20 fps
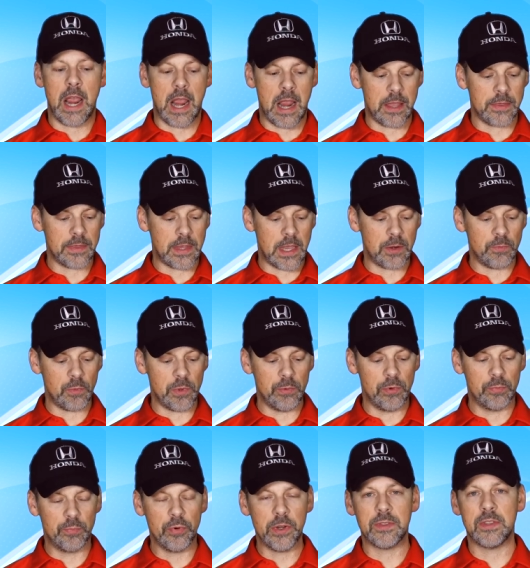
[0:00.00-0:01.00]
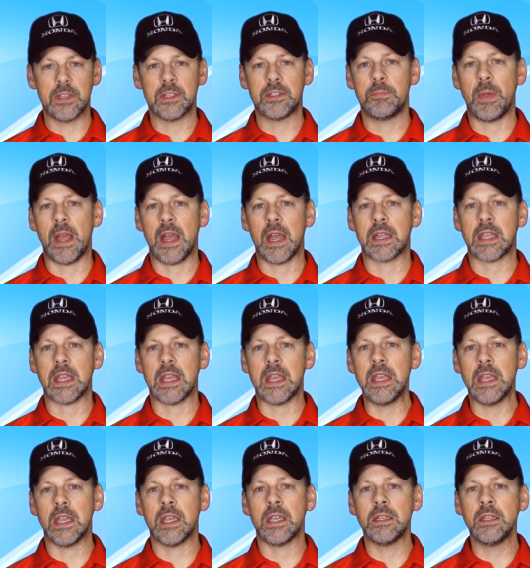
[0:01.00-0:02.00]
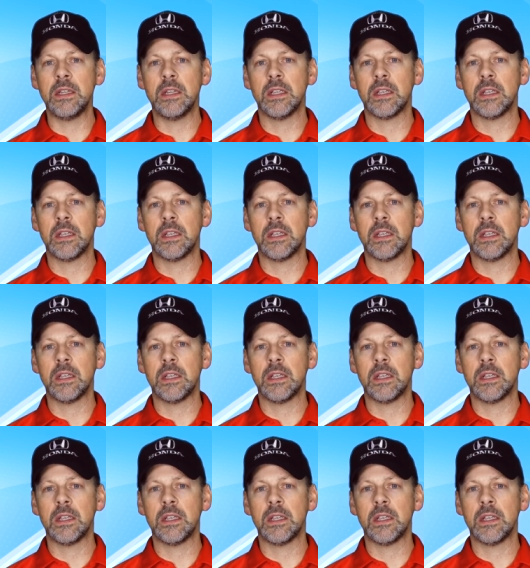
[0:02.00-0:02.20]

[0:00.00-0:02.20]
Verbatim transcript: And then we will bring this back in,